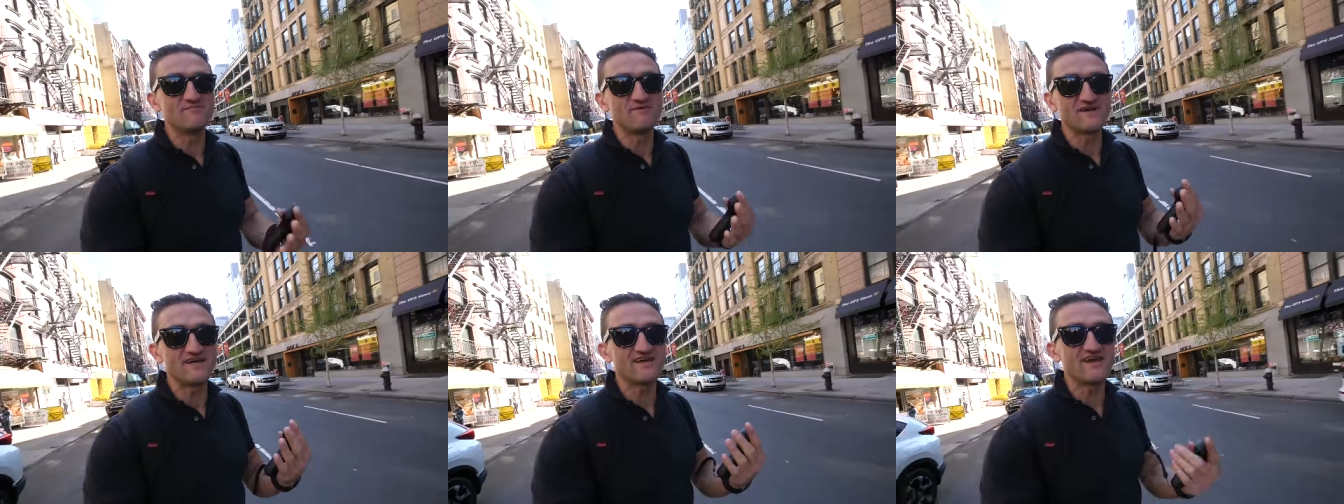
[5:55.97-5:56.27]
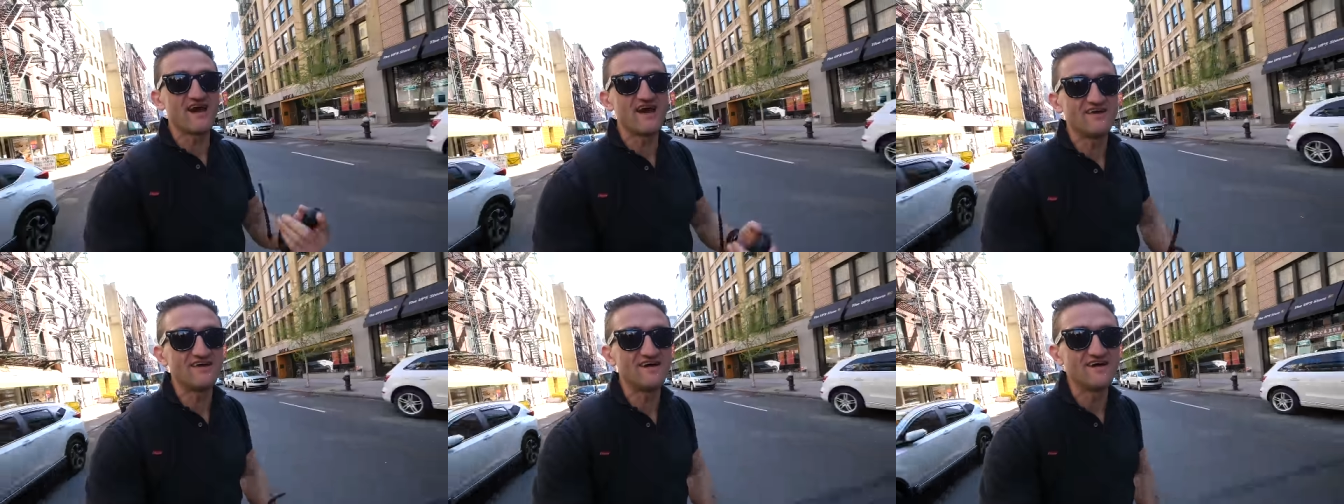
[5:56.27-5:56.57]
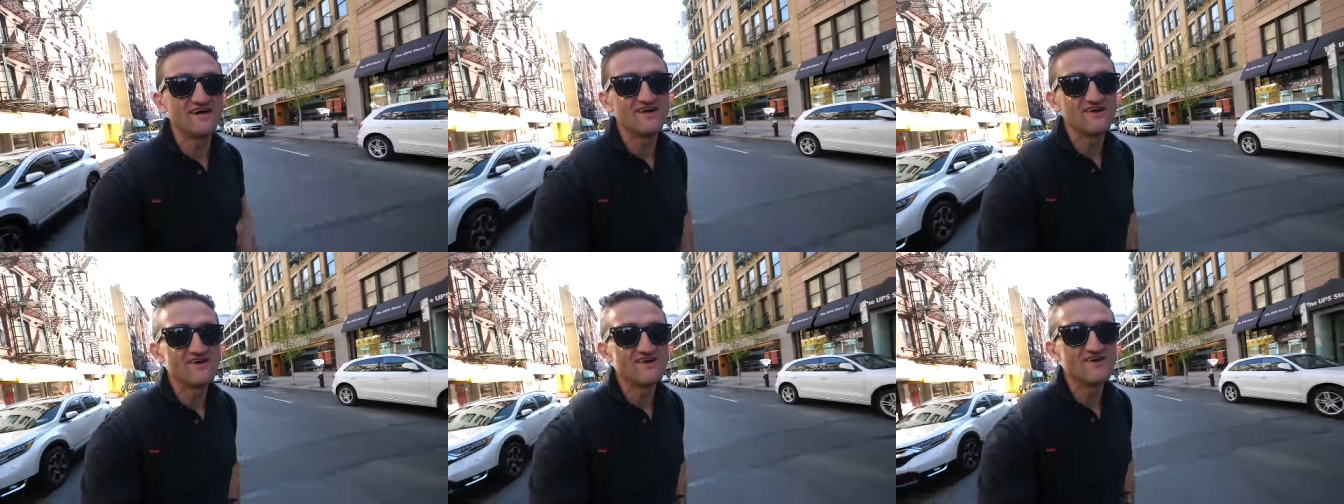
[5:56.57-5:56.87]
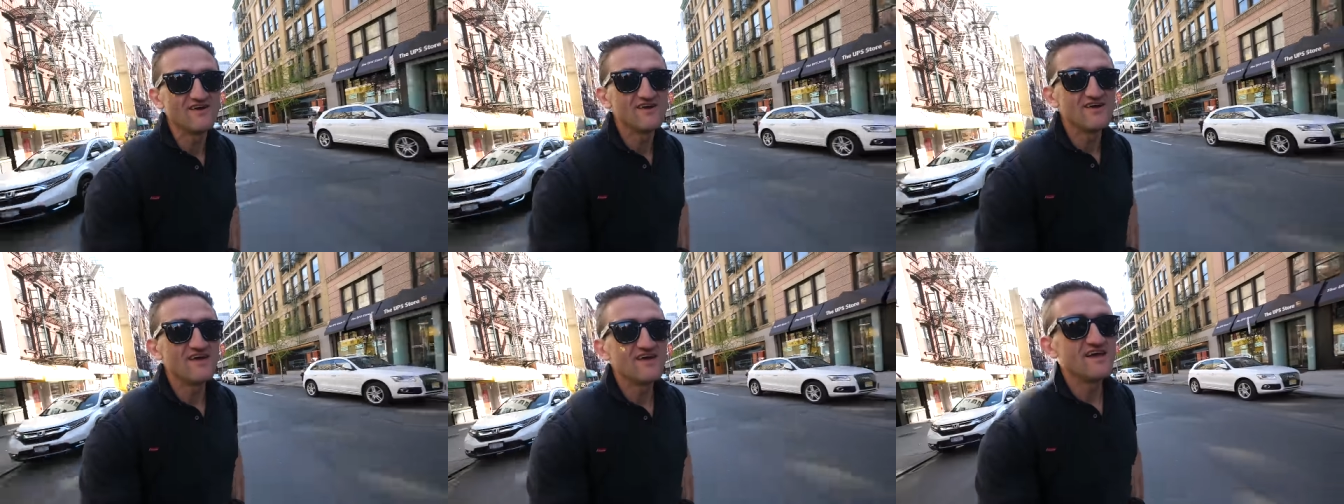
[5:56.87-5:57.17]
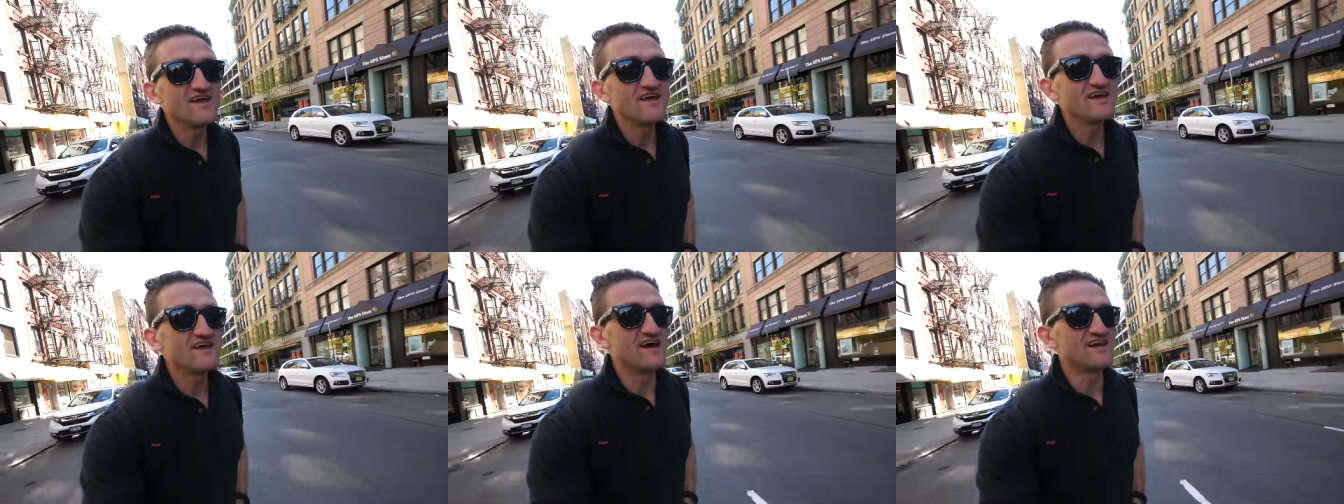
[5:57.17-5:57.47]
but you gotta,
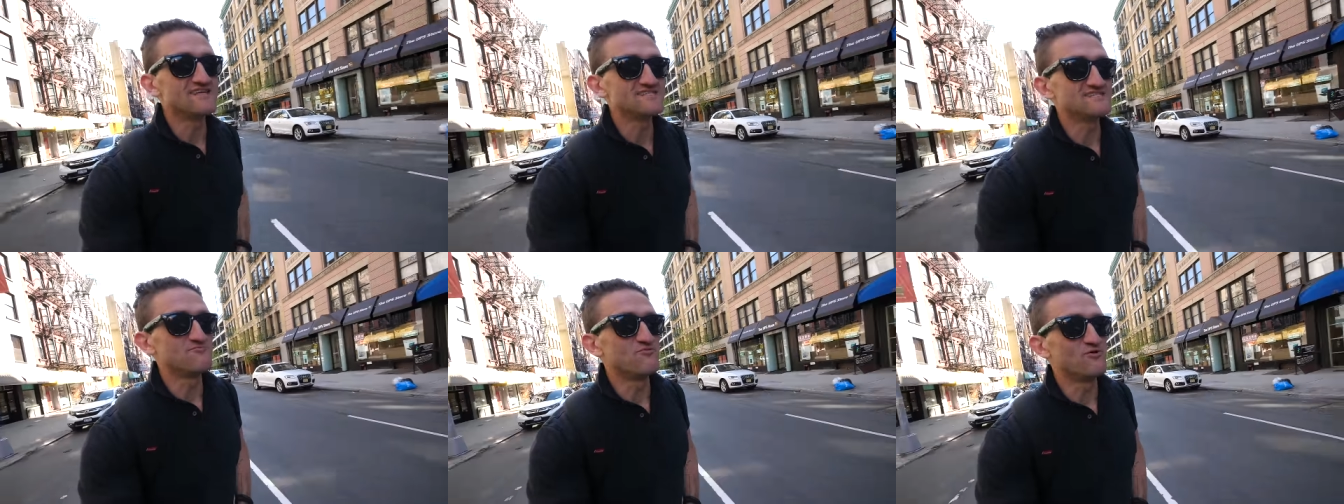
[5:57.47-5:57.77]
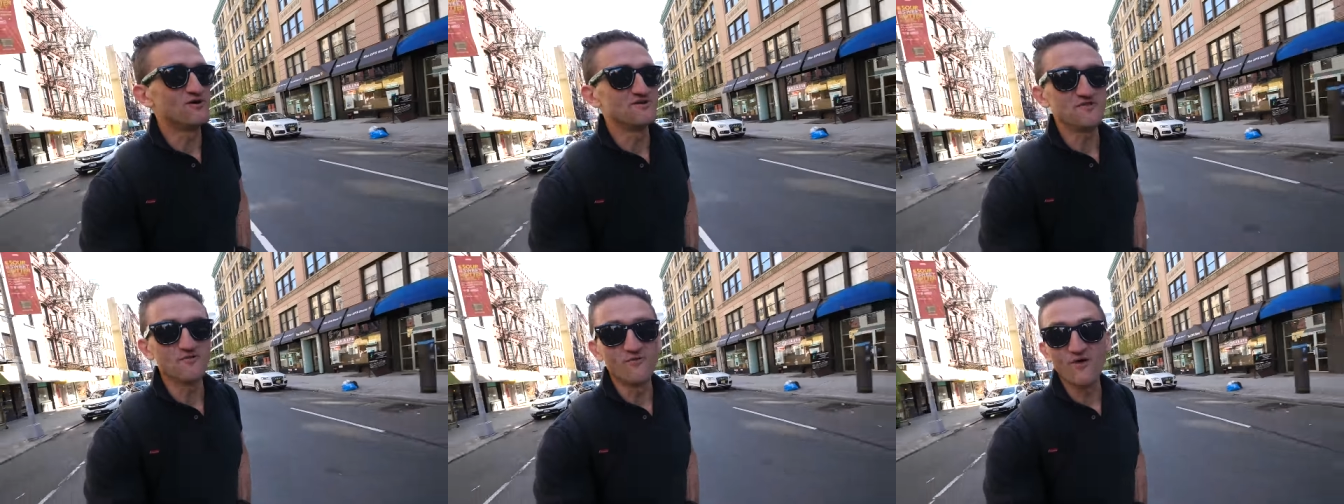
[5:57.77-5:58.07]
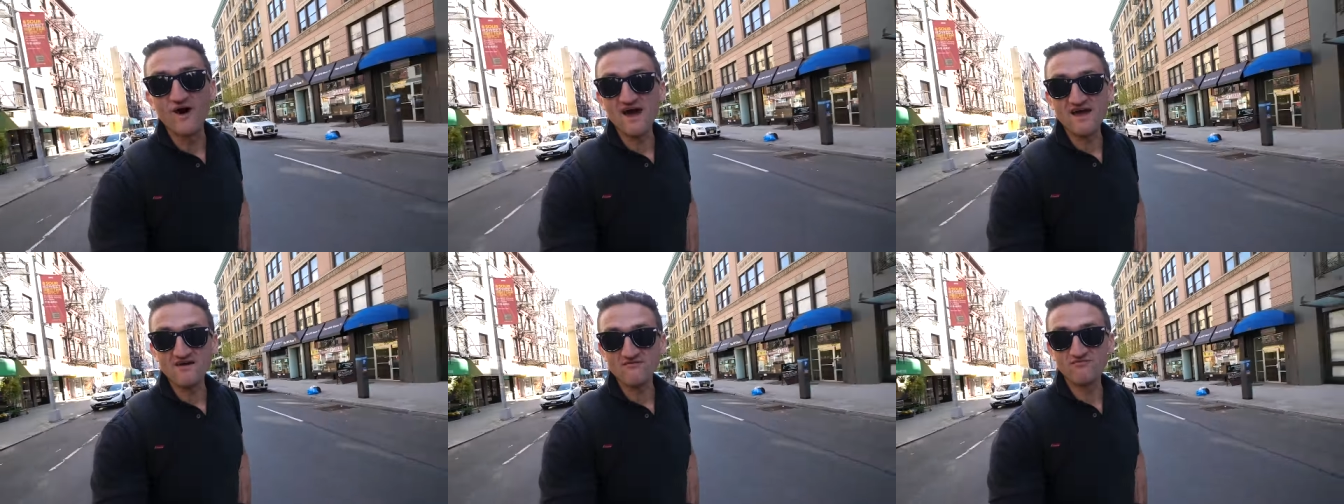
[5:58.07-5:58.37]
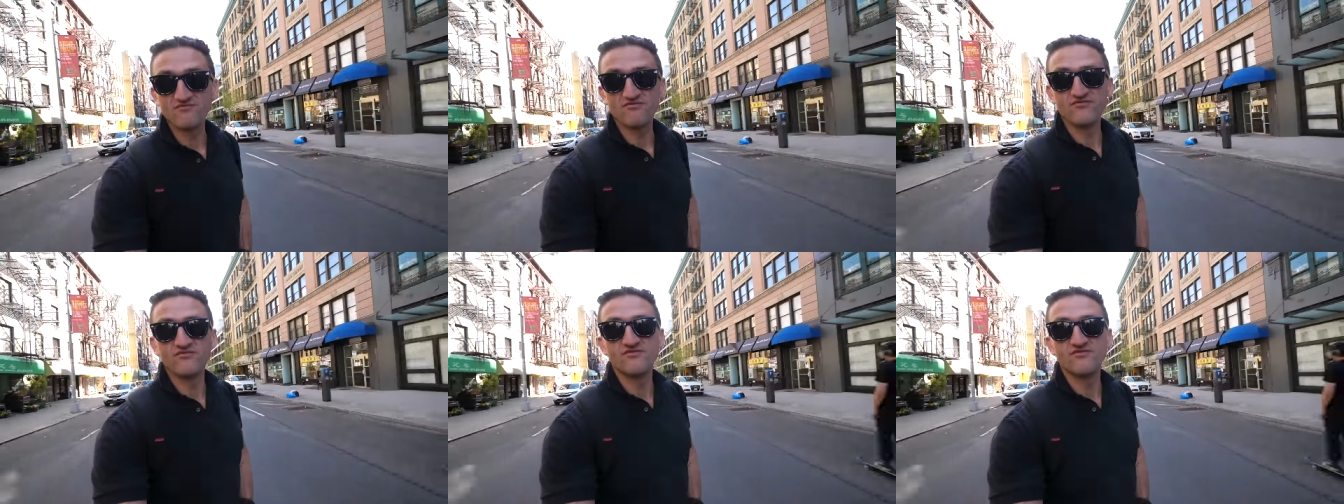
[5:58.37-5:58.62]
you gotta support the wife.